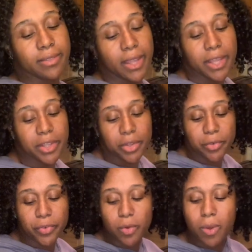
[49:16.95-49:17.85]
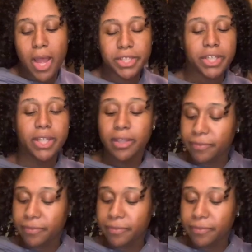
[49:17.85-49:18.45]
thank you for watching